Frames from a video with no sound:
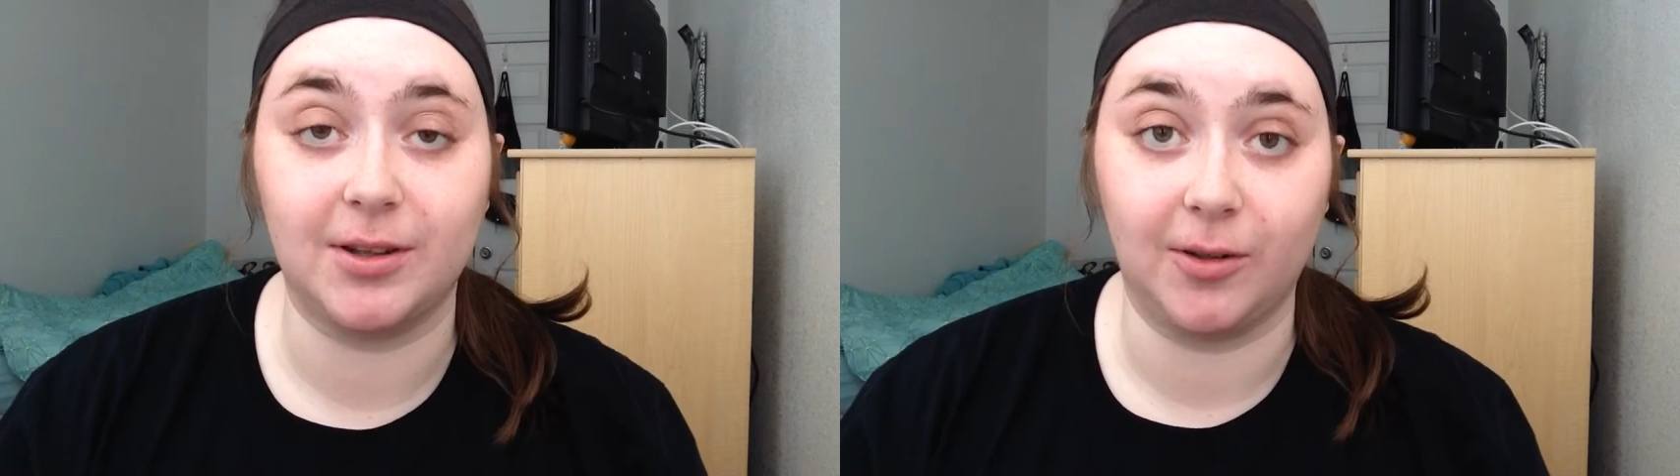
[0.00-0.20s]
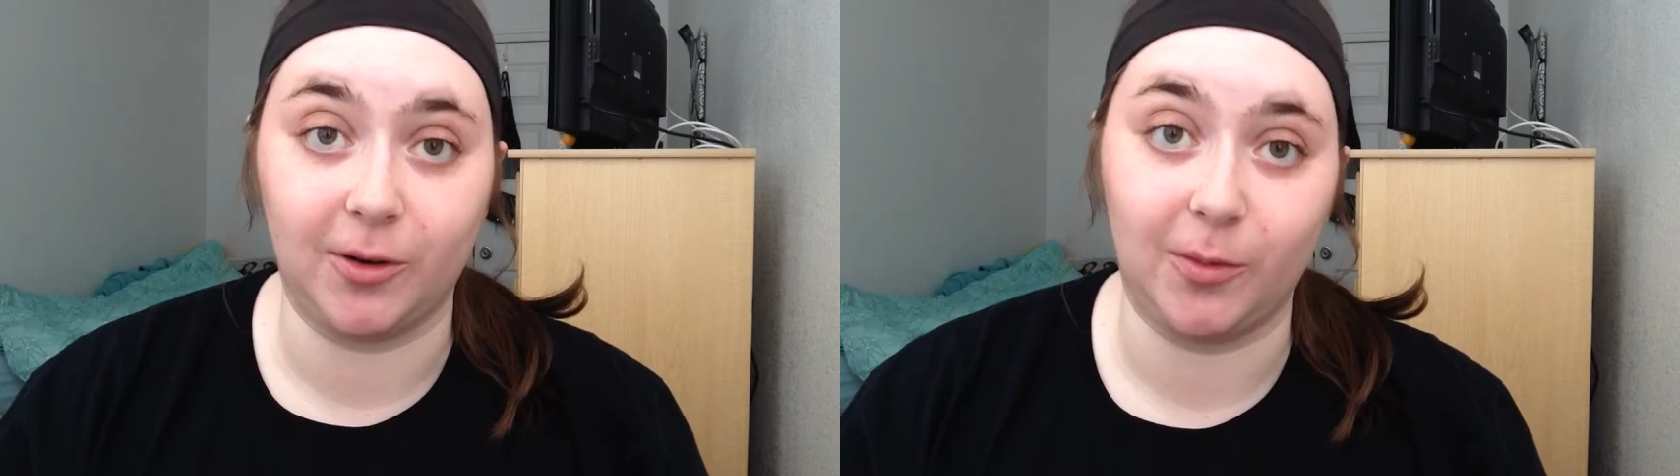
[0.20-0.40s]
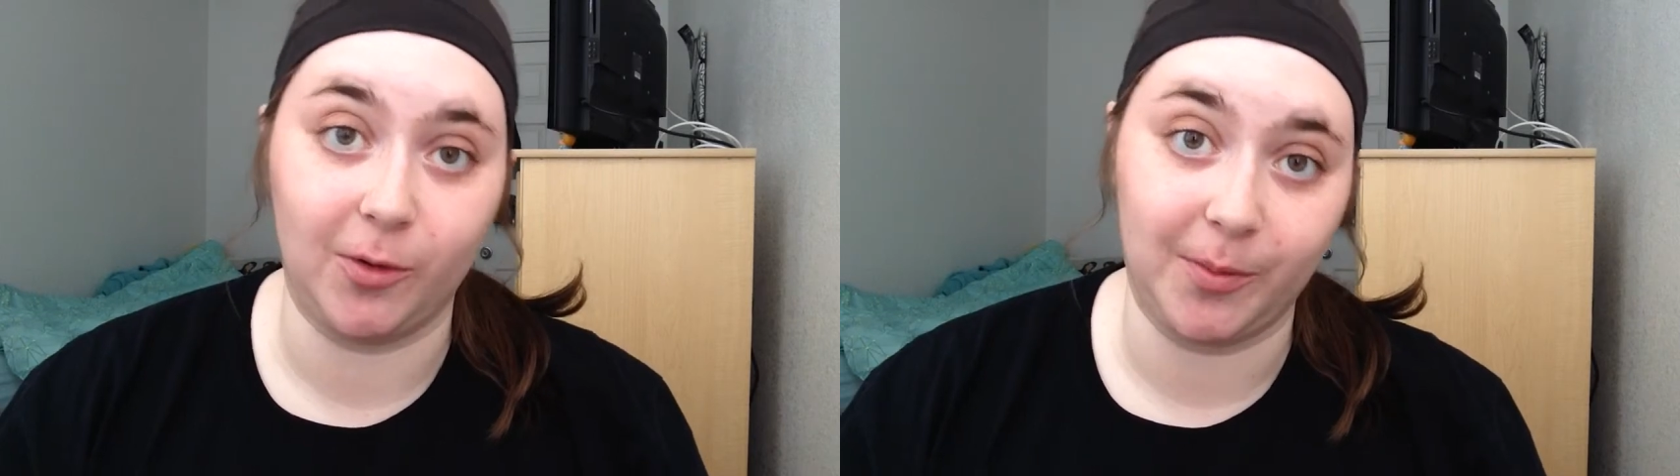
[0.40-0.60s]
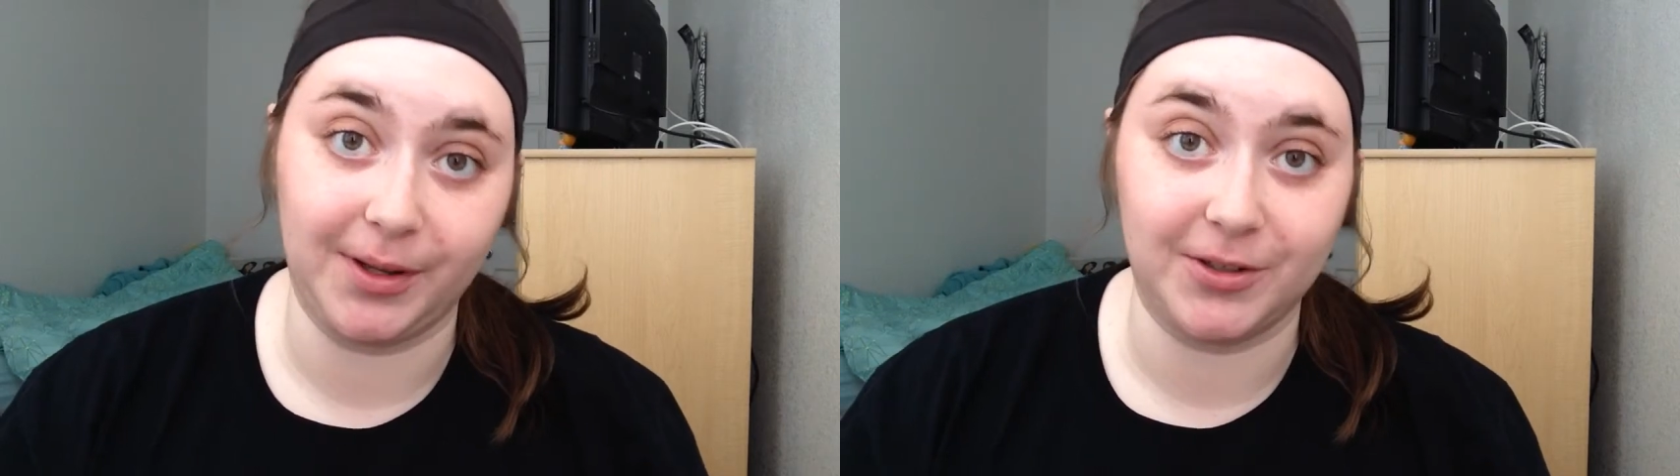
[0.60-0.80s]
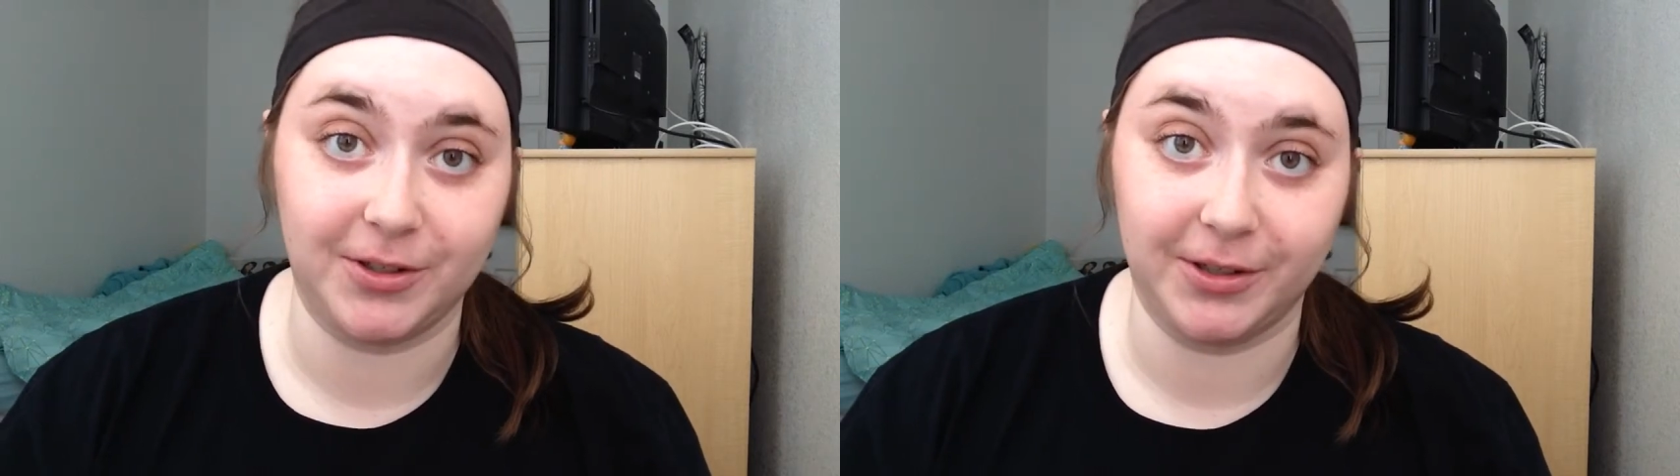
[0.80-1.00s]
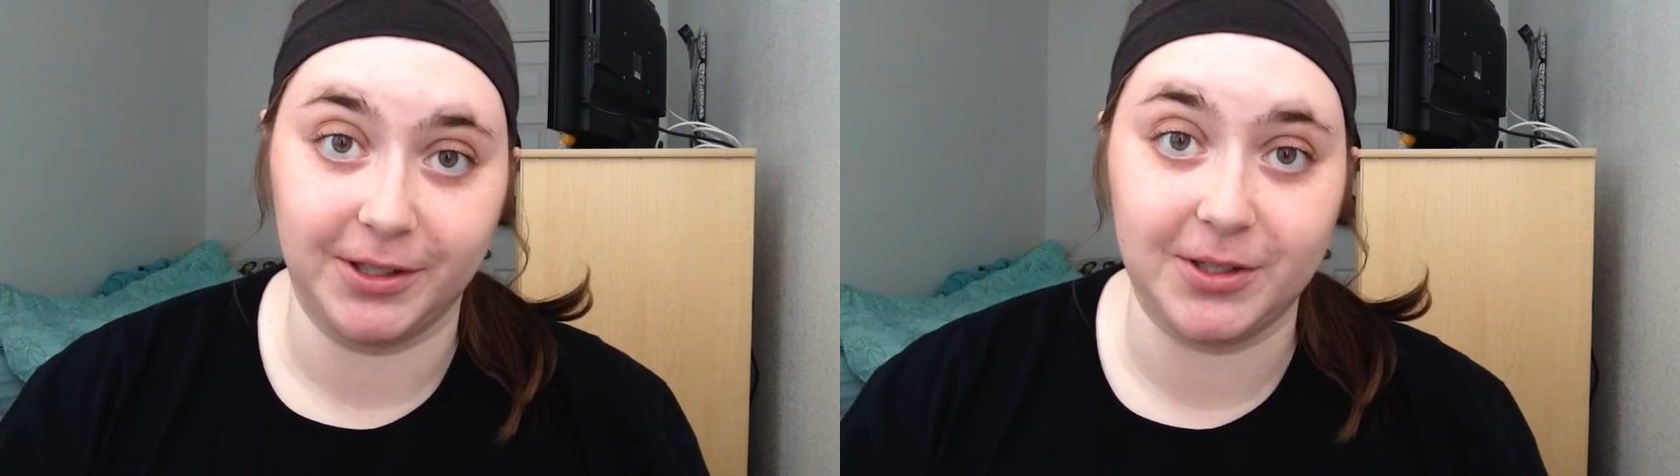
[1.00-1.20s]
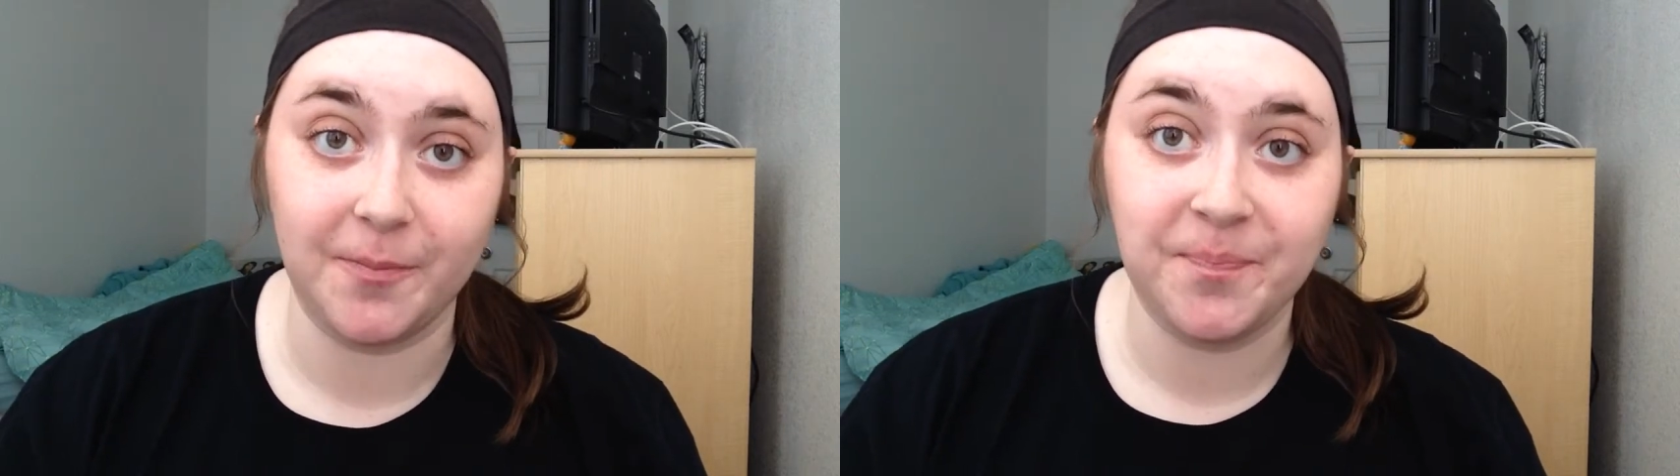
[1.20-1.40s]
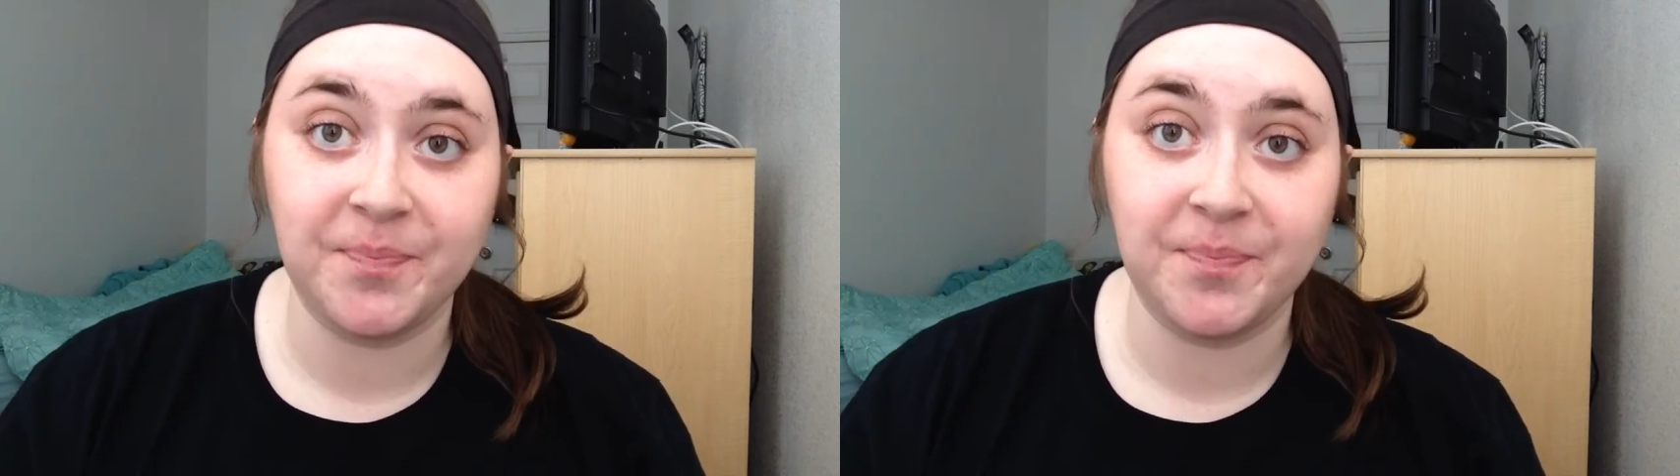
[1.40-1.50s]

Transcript: the Little Mermaid series.